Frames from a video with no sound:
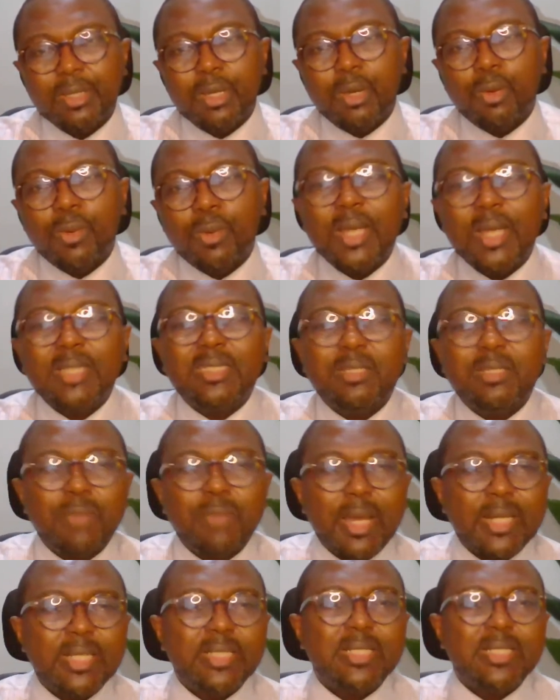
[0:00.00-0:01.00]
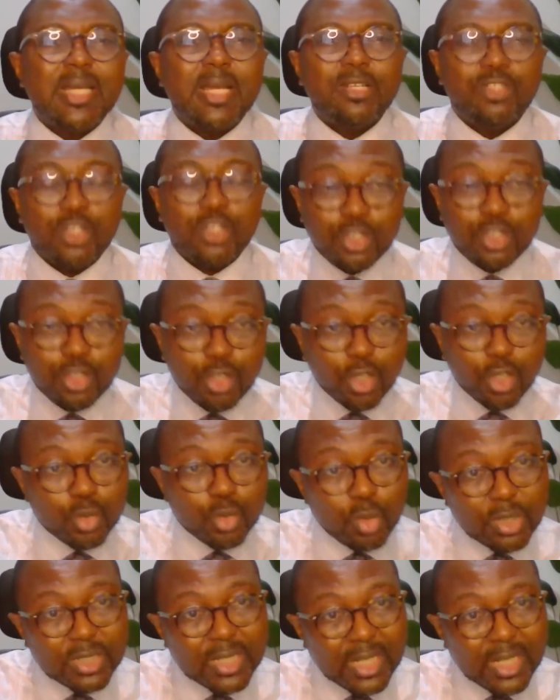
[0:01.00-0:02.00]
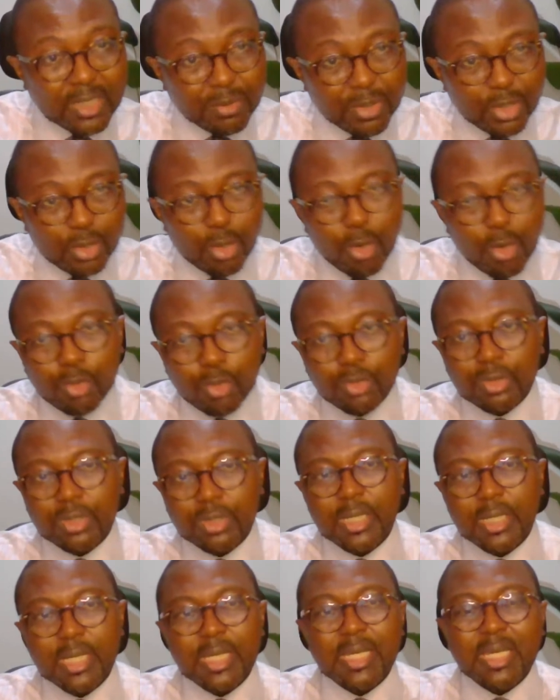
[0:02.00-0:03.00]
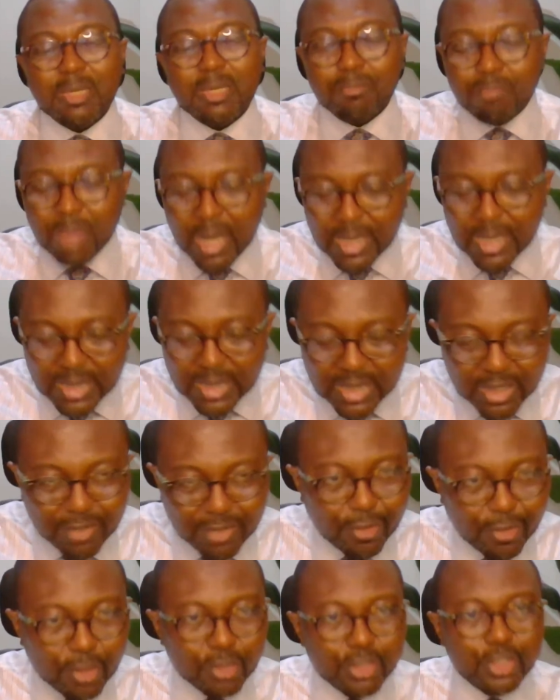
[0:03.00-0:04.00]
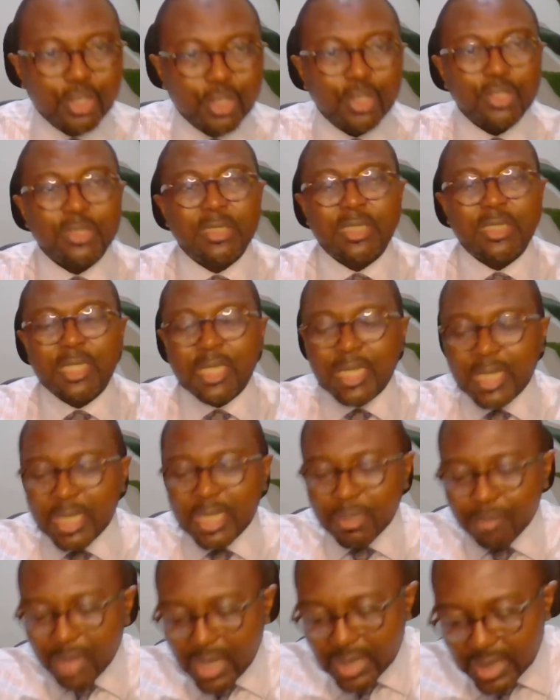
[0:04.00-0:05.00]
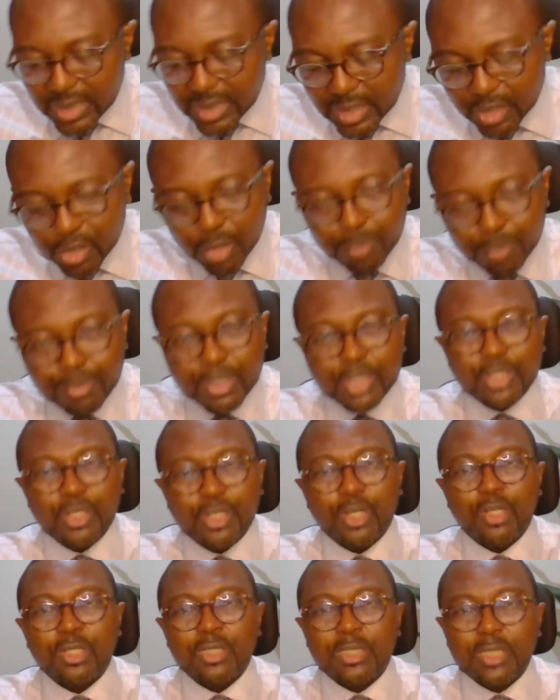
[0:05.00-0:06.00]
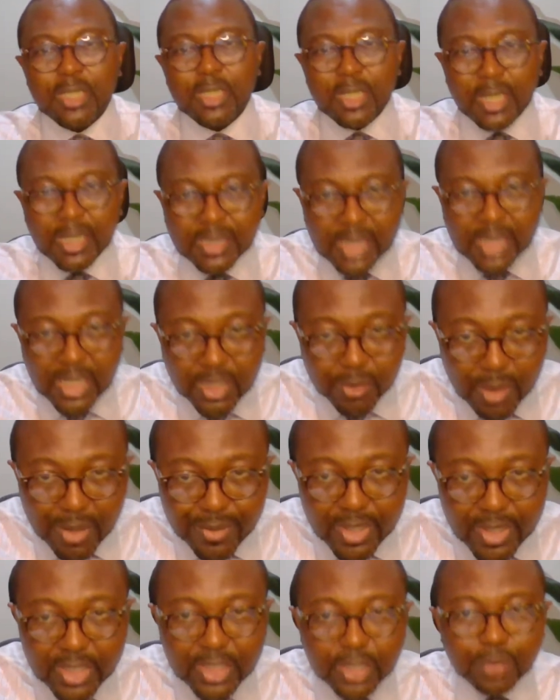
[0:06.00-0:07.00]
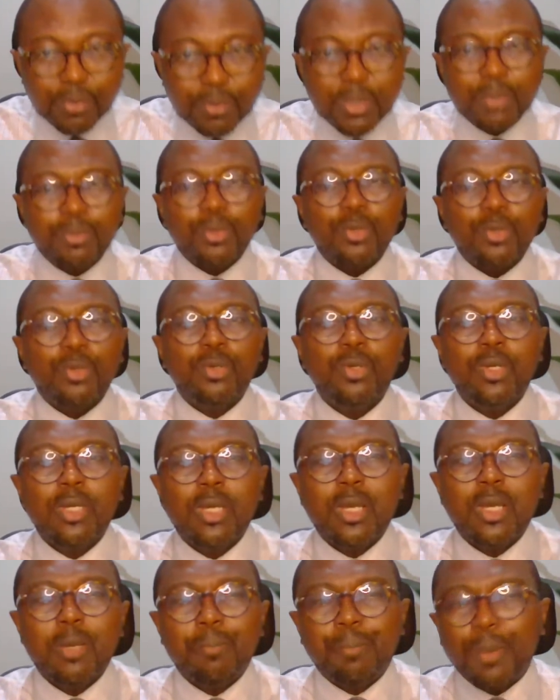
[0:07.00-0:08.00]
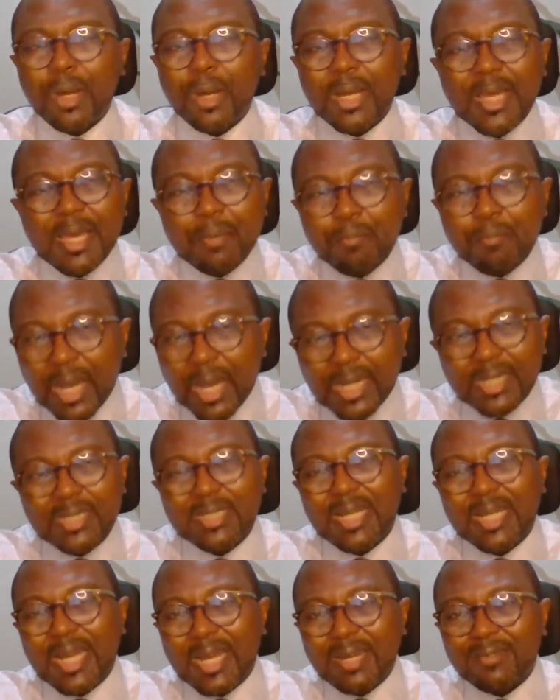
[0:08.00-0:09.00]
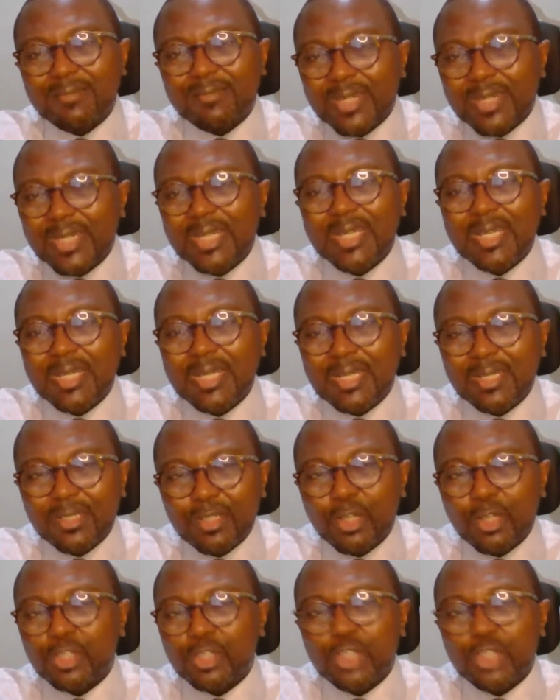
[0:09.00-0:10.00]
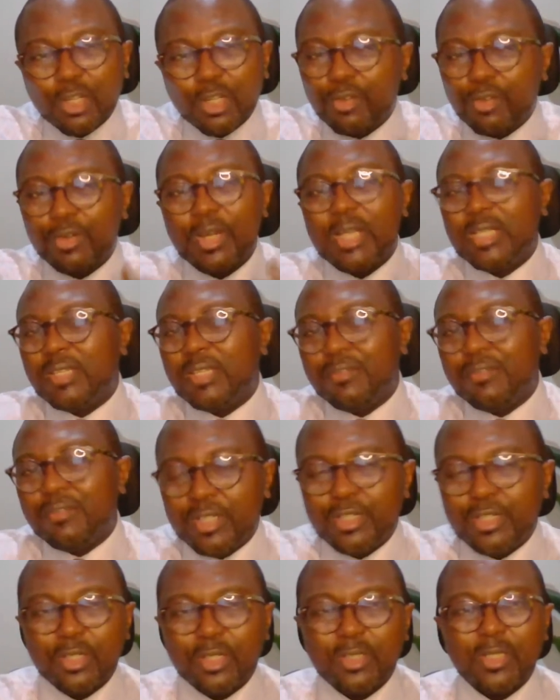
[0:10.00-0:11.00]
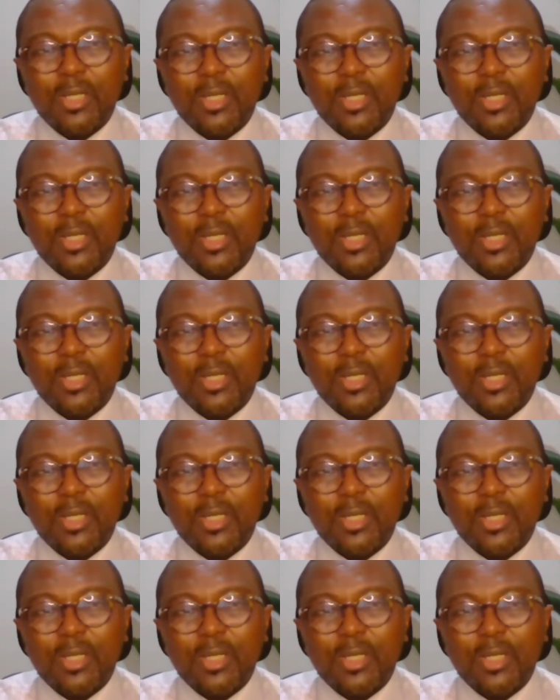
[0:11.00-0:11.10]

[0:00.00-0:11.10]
Whereas a manager just does what he has been told. He manages functions, he manages operations, sometimes manages people, but a manager really does not create a vision.